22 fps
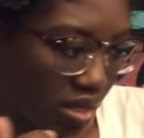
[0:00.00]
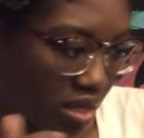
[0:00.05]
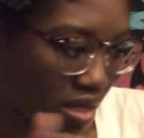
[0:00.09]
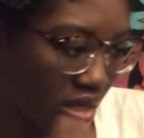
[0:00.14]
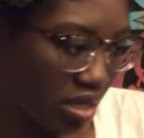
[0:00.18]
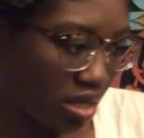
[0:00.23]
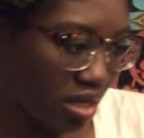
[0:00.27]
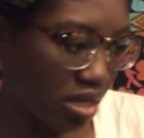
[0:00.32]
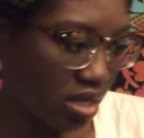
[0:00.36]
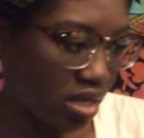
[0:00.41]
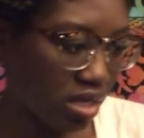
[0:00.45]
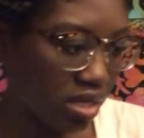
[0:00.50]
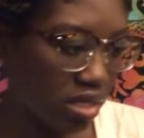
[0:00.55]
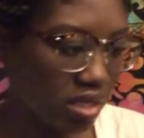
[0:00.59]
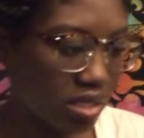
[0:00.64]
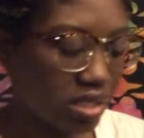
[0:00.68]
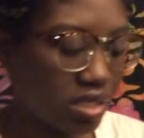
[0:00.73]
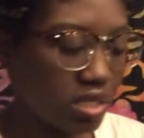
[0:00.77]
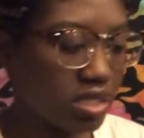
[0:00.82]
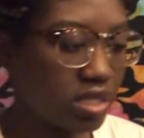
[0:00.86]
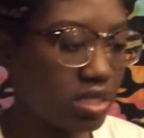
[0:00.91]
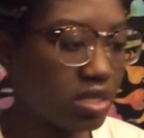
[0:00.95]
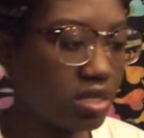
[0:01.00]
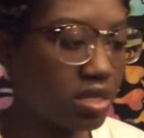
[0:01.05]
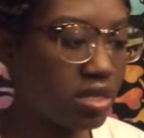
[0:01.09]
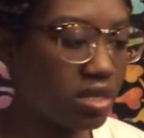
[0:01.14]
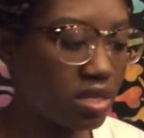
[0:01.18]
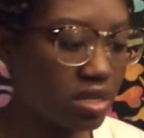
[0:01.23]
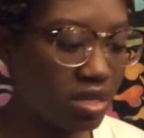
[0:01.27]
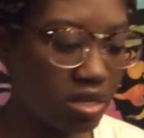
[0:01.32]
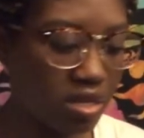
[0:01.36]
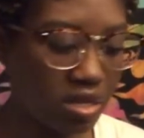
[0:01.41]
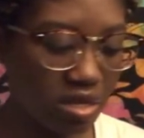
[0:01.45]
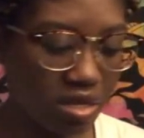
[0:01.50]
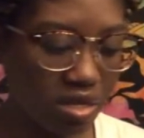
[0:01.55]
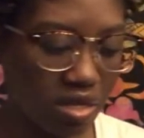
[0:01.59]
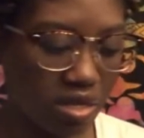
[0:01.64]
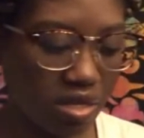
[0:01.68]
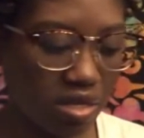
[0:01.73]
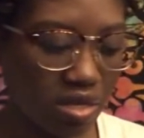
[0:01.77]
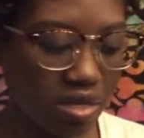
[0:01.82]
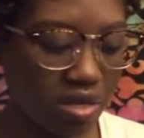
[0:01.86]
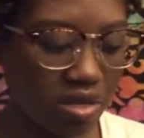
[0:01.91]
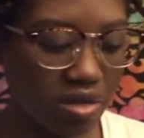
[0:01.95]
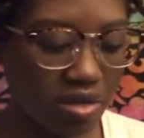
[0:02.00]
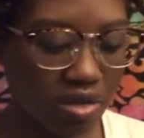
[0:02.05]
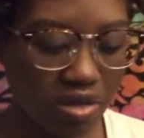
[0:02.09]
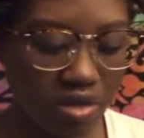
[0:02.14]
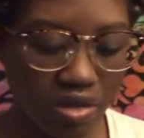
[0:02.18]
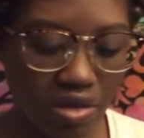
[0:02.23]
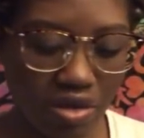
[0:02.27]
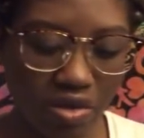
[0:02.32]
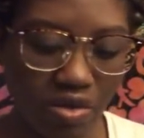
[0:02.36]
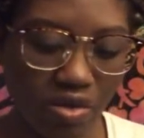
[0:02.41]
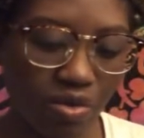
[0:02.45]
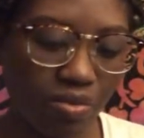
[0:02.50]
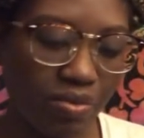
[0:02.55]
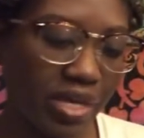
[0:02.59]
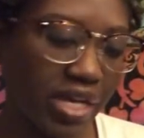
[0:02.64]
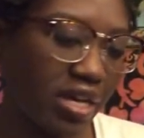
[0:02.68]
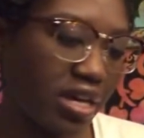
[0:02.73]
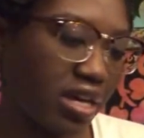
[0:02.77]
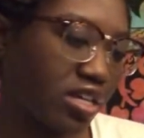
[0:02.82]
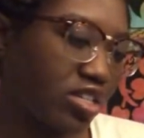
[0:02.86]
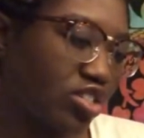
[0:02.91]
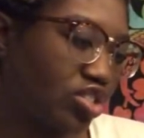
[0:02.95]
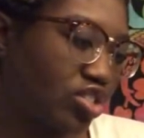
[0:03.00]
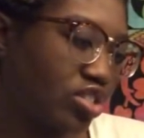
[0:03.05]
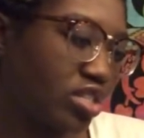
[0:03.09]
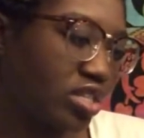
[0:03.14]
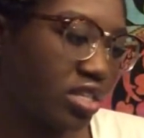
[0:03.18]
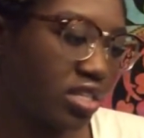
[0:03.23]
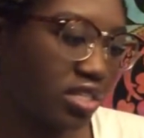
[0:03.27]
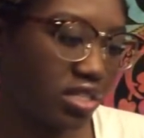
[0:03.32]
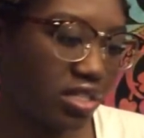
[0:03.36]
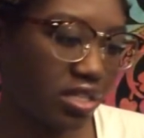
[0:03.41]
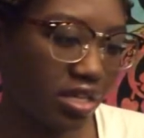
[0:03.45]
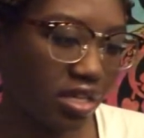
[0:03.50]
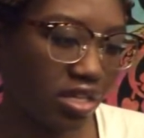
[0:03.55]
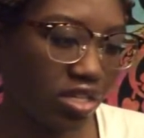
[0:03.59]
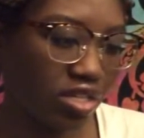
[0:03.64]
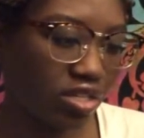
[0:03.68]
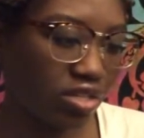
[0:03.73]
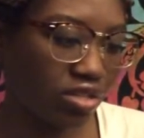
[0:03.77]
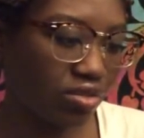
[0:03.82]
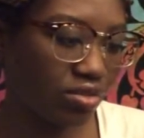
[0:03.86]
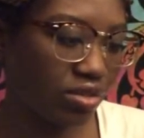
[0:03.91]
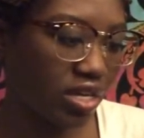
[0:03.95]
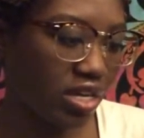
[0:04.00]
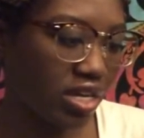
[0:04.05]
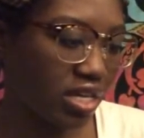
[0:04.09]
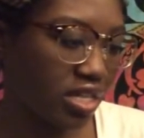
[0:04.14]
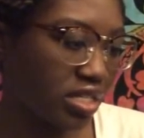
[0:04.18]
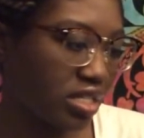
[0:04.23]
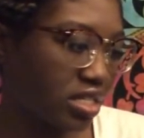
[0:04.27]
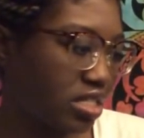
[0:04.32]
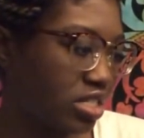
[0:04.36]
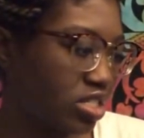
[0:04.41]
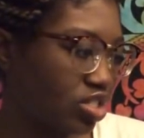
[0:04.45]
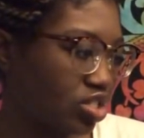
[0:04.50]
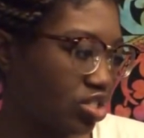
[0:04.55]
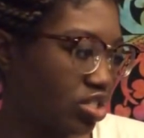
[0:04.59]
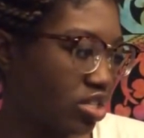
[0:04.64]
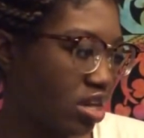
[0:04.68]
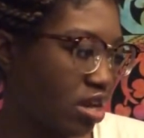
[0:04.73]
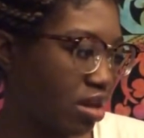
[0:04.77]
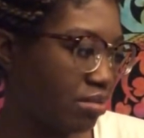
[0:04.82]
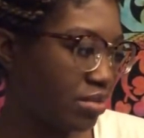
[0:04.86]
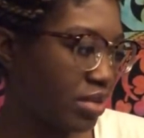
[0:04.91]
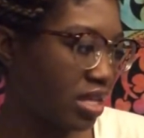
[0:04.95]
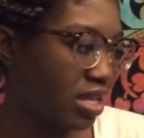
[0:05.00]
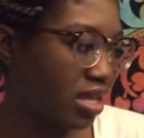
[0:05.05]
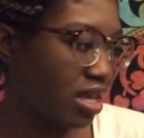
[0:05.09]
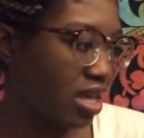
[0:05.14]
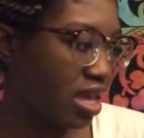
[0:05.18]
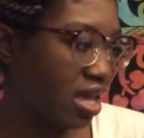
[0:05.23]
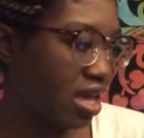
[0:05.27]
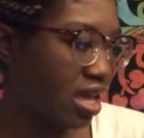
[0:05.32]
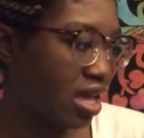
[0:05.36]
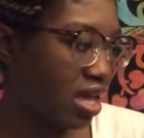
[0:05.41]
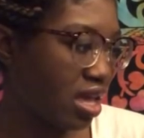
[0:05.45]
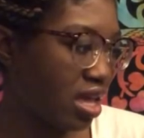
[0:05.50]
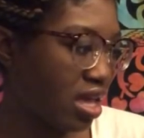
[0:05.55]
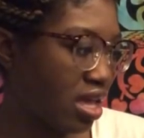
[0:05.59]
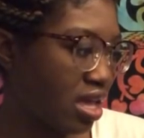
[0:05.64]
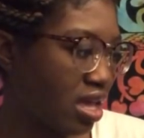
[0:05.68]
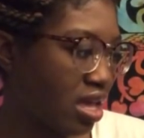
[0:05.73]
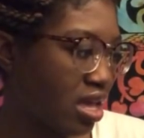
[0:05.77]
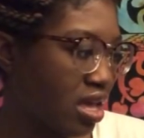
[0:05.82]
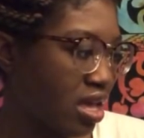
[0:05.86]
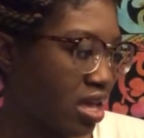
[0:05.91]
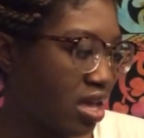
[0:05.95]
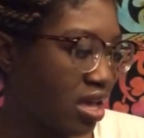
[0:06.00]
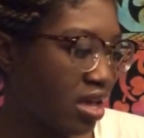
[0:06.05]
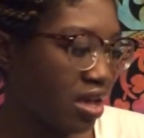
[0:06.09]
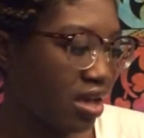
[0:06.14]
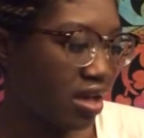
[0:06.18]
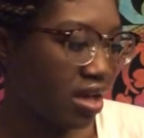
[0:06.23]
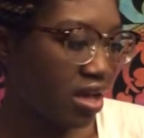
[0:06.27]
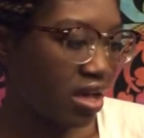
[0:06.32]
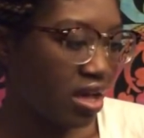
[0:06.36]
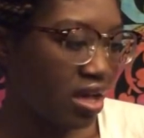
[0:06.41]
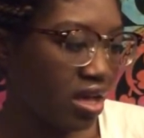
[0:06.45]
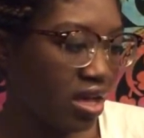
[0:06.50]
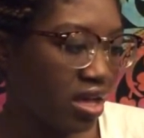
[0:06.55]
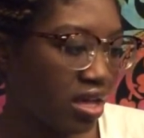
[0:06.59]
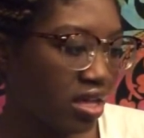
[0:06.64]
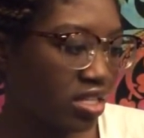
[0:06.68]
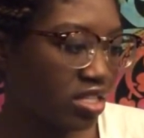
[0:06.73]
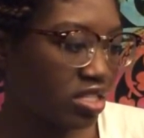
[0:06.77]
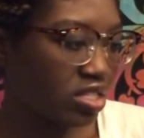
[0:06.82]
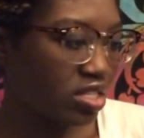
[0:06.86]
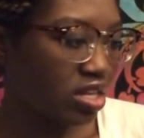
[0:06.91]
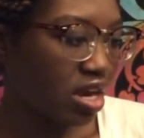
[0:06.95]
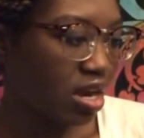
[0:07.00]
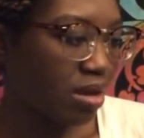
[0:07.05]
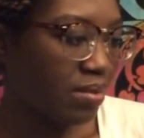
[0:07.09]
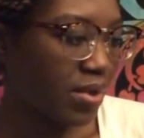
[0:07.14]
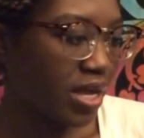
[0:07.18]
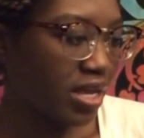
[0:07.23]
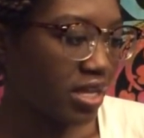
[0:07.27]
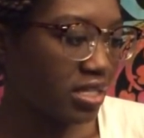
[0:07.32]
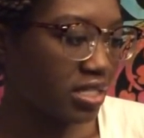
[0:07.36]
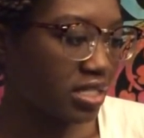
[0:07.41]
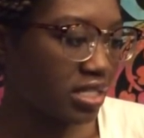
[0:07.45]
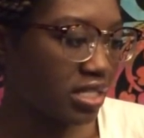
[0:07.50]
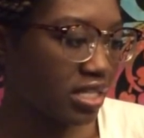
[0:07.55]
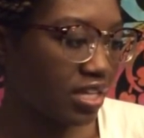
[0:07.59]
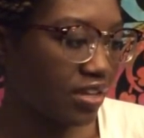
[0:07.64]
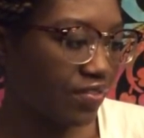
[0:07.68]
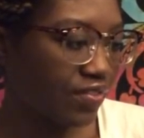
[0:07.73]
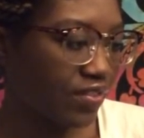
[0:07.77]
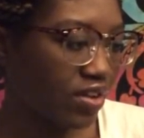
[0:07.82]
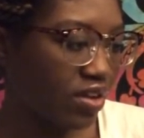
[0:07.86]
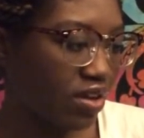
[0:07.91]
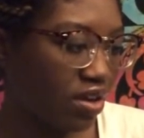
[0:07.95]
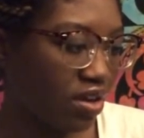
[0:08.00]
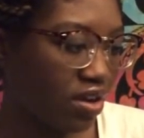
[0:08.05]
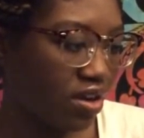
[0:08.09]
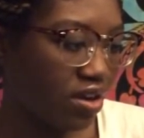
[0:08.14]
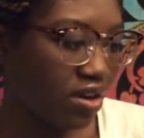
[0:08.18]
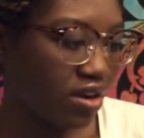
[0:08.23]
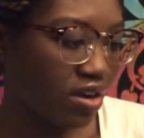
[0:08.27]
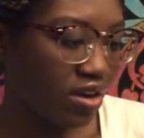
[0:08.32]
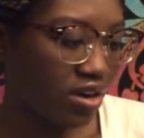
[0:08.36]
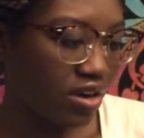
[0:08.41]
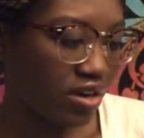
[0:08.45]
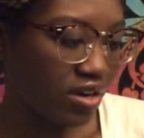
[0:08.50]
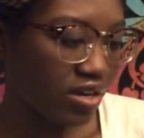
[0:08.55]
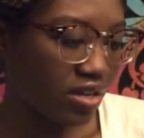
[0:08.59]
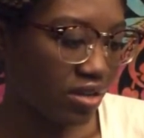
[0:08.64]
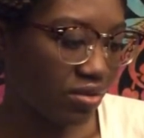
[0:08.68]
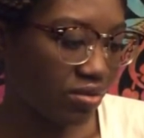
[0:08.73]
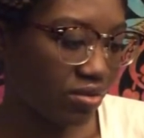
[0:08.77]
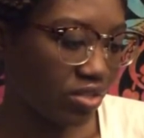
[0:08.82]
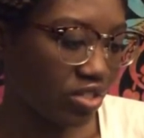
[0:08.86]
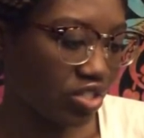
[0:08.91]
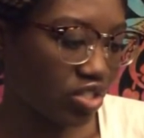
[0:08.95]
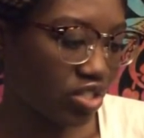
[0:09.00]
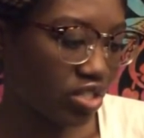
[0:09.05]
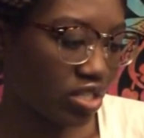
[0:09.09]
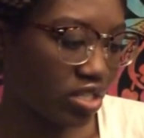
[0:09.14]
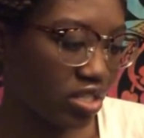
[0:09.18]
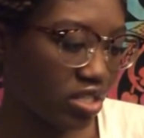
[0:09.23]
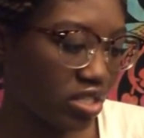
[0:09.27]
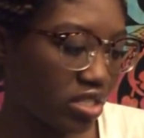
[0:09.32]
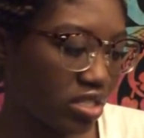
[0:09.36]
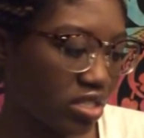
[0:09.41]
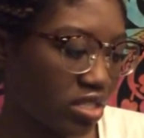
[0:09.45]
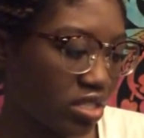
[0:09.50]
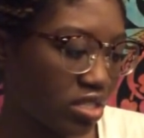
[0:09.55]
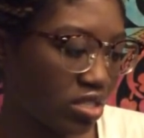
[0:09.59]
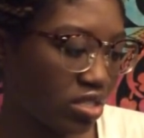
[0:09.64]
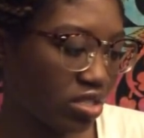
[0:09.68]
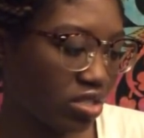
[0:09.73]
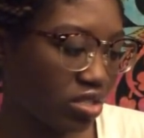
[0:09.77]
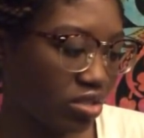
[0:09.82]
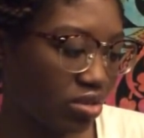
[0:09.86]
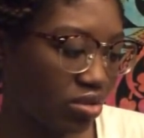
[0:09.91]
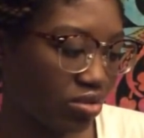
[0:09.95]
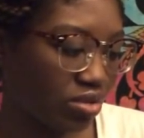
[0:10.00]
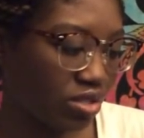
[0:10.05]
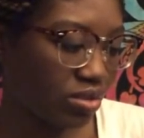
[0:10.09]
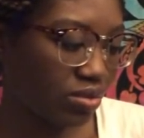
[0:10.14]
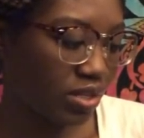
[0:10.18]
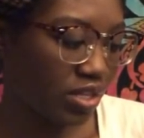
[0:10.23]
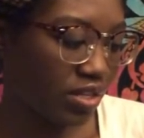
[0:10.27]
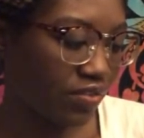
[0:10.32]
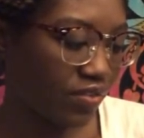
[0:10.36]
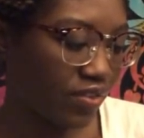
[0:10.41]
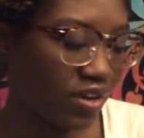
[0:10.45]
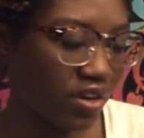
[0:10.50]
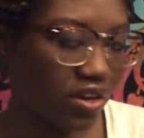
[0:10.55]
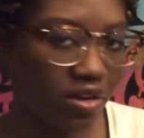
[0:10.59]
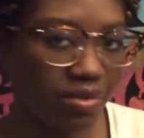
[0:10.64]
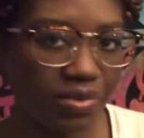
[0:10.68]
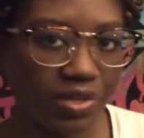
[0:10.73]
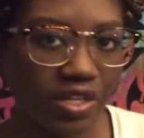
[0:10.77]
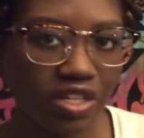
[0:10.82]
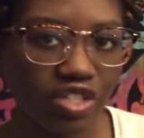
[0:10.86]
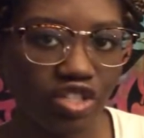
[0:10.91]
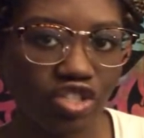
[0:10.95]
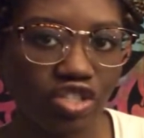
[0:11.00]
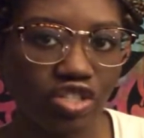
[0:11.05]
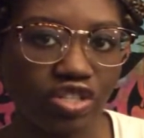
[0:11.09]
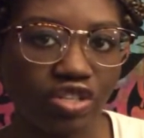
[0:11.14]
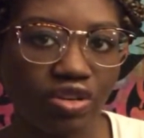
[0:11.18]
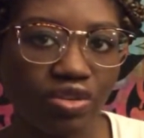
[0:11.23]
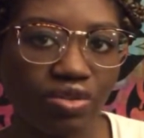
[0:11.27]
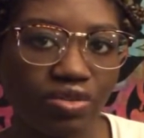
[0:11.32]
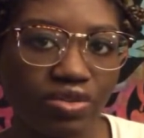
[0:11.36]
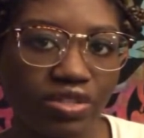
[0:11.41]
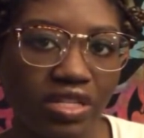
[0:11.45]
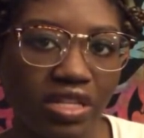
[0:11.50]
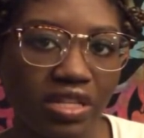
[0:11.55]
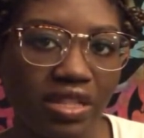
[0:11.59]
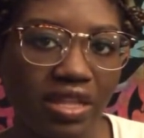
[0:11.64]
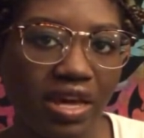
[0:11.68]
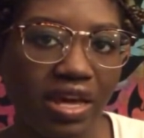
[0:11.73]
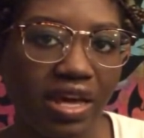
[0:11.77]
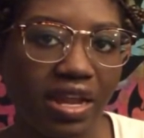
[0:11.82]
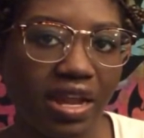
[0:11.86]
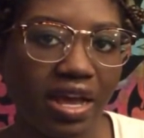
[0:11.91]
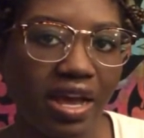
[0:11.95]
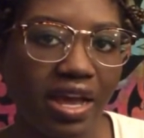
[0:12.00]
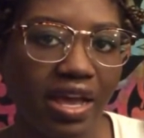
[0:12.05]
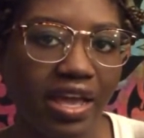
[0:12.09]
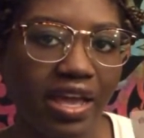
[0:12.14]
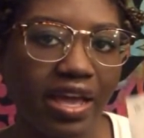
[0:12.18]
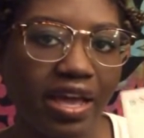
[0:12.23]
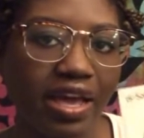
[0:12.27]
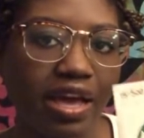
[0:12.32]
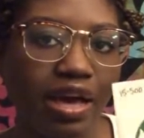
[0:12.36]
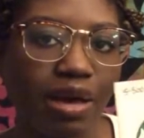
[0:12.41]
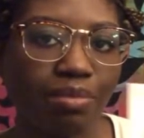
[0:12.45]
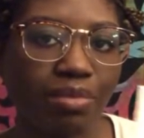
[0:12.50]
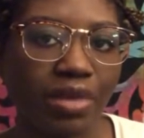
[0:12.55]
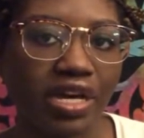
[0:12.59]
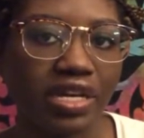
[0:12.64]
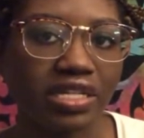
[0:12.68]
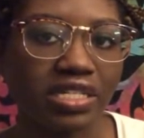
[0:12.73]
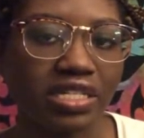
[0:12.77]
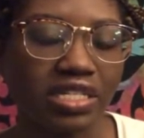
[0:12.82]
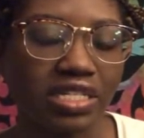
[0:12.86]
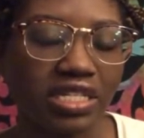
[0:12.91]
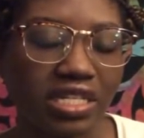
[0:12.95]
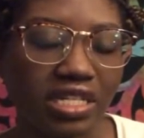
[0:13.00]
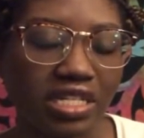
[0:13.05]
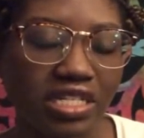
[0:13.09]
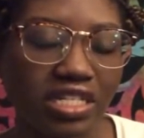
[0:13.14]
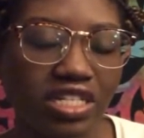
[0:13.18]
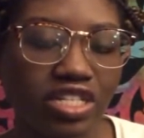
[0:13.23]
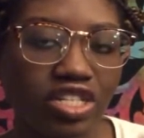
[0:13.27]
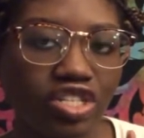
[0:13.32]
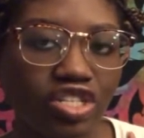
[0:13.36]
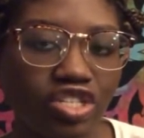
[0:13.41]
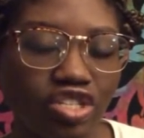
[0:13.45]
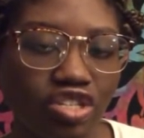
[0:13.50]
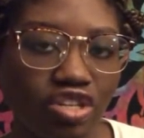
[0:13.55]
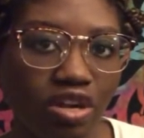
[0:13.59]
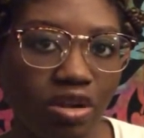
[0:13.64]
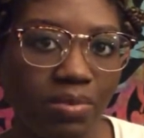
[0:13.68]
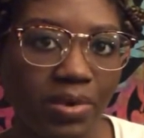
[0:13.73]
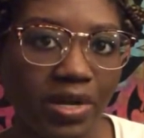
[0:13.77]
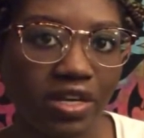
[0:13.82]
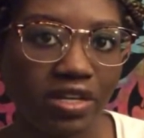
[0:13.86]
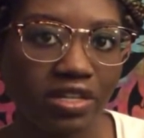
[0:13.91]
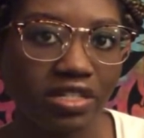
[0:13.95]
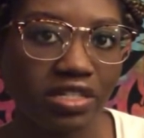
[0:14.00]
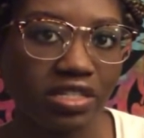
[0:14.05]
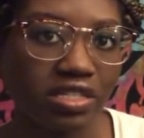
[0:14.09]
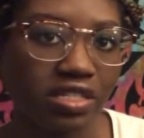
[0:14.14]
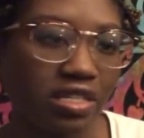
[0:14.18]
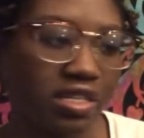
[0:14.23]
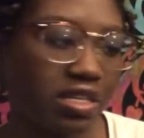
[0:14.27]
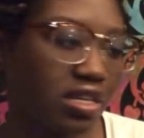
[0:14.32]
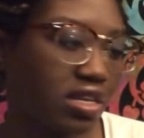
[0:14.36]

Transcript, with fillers: and oh my God, she is the cutest. She got me a Starbucks gift card, which is so sweet of her because she knows that I am addicted to Starbucks,